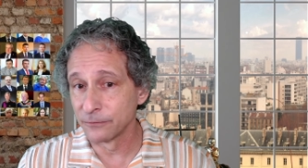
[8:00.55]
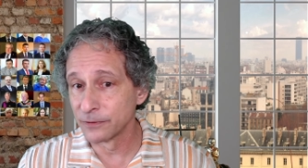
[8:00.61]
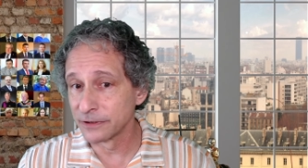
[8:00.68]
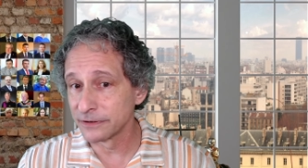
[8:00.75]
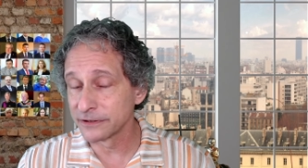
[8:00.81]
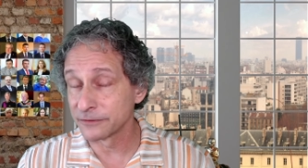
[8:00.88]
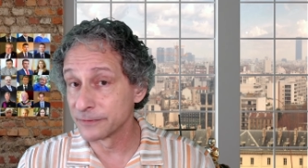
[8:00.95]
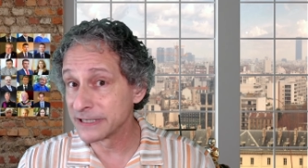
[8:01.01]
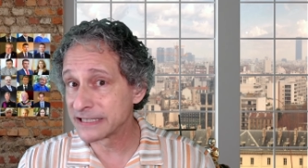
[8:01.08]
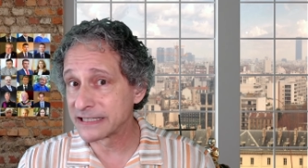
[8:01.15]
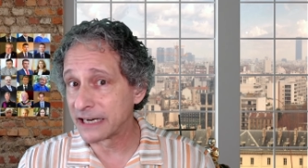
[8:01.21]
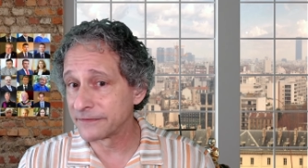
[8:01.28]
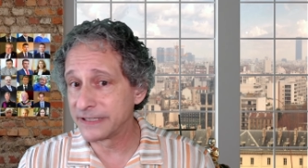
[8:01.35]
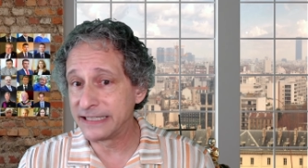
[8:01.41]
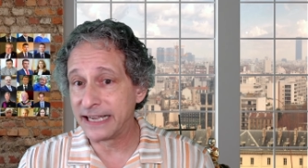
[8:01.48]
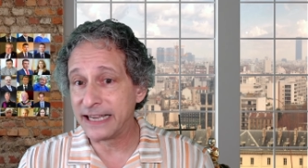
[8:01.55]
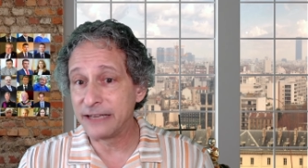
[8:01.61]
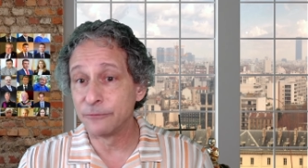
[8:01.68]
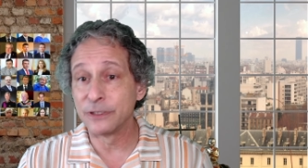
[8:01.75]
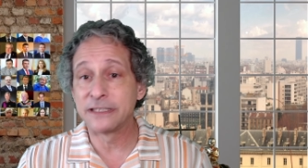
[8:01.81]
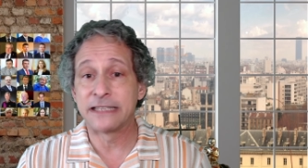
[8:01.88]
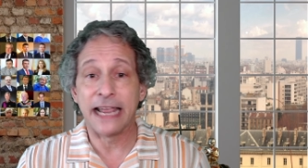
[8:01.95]
world at risk every day
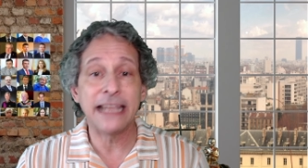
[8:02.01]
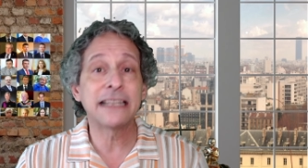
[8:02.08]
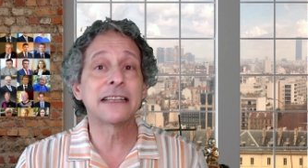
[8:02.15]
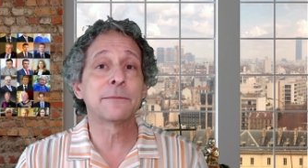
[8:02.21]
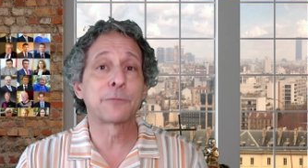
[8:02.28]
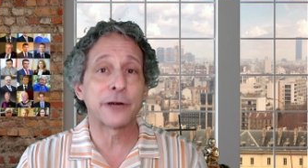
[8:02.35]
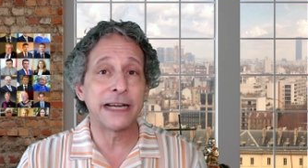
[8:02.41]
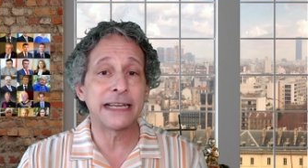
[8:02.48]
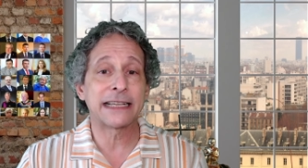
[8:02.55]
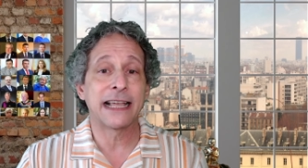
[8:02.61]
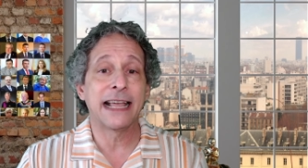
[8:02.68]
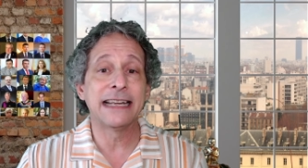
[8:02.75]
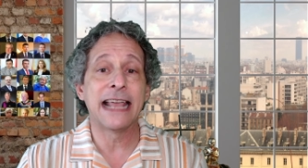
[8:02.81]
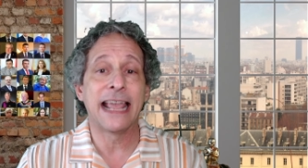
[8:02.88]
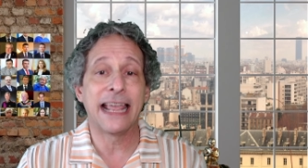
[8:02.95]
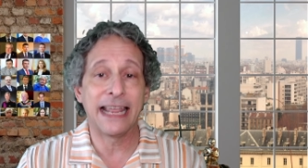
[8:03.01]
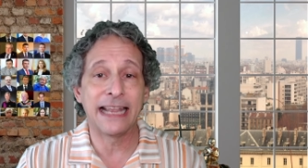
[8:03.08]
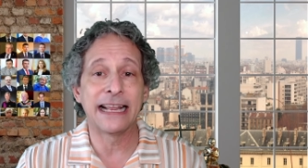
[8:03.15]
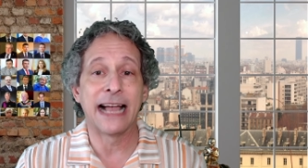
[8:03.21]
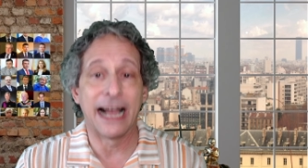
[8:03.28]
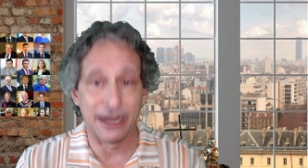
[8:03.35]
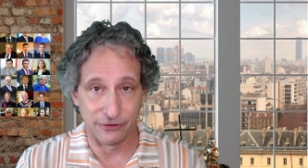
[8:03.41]
would take a break and
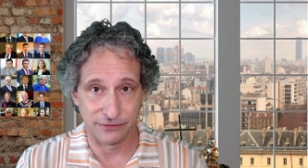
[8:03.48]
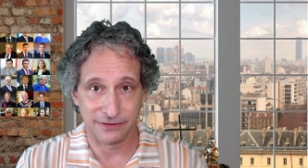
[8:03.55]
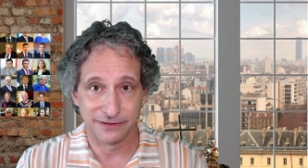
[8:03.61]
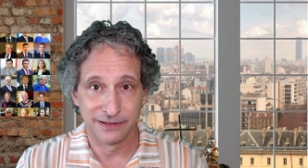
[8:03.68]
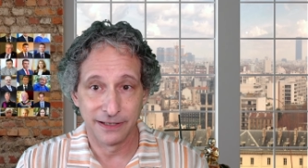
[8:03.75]
hang out.